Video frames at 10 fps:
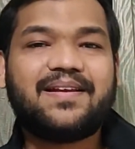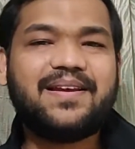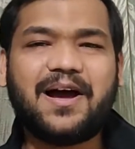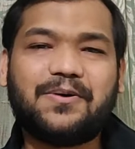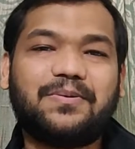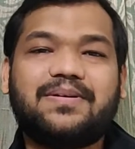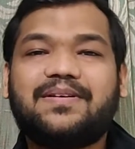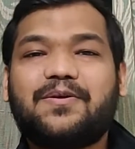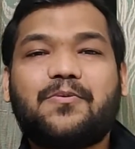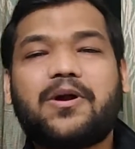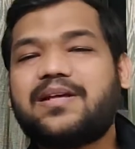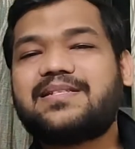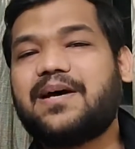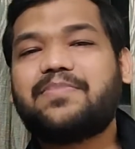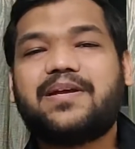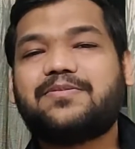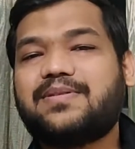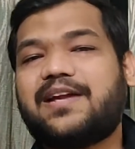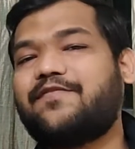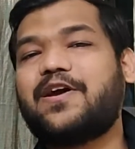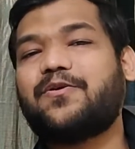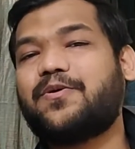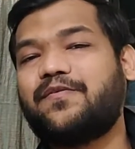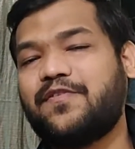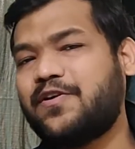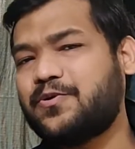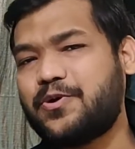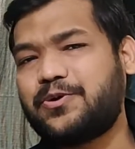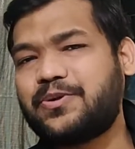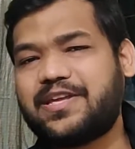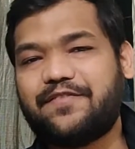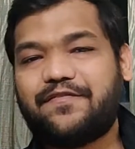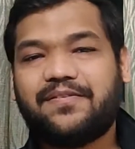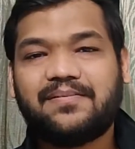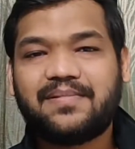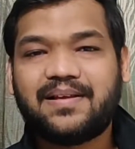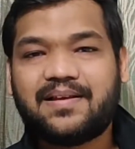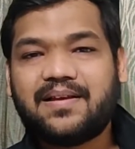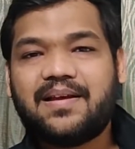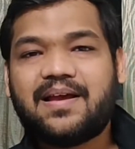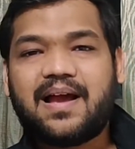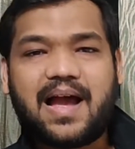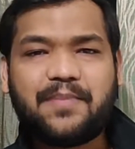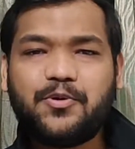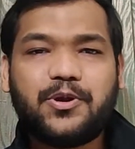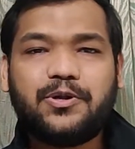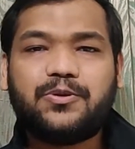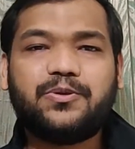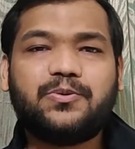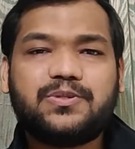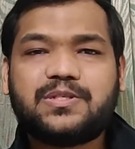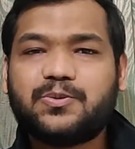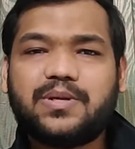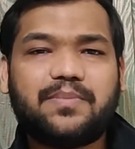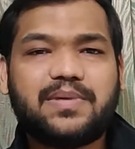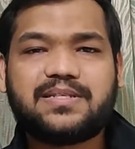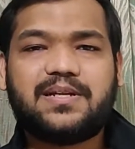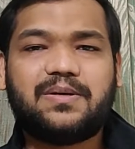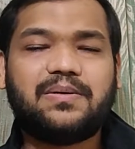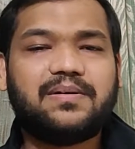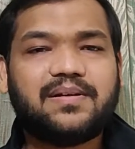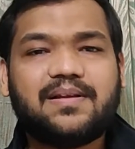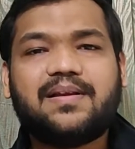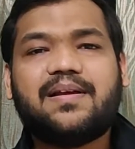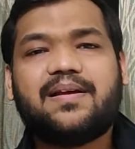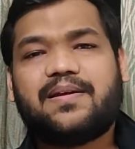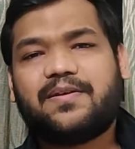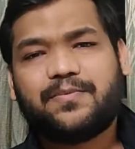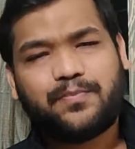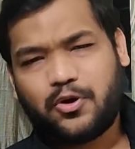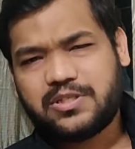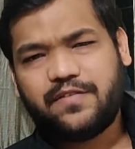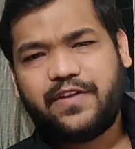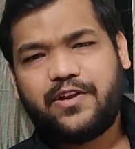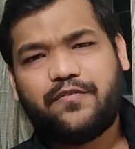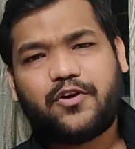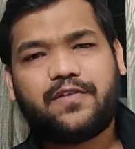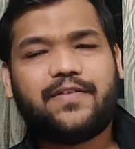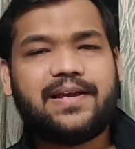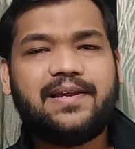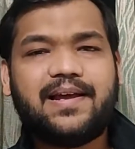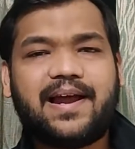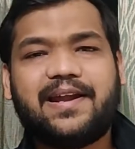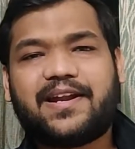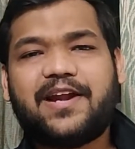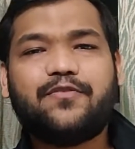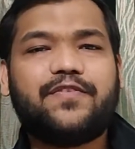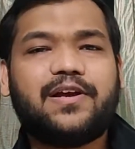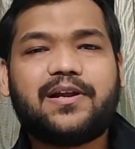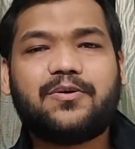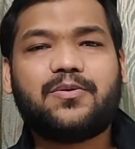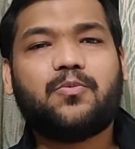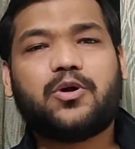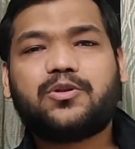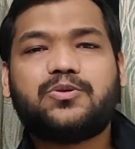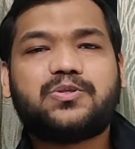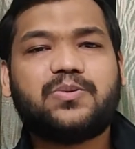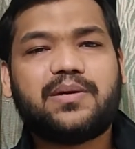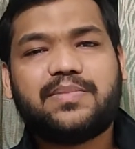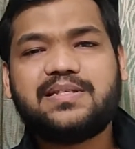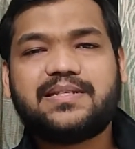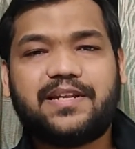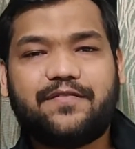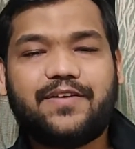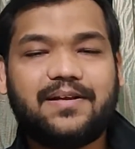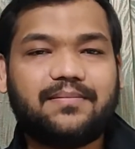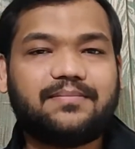Now, what are some tips that we were going to give? I'm going to use two numbers now. Pause the video for a while and try to figure out what those two numbers signify.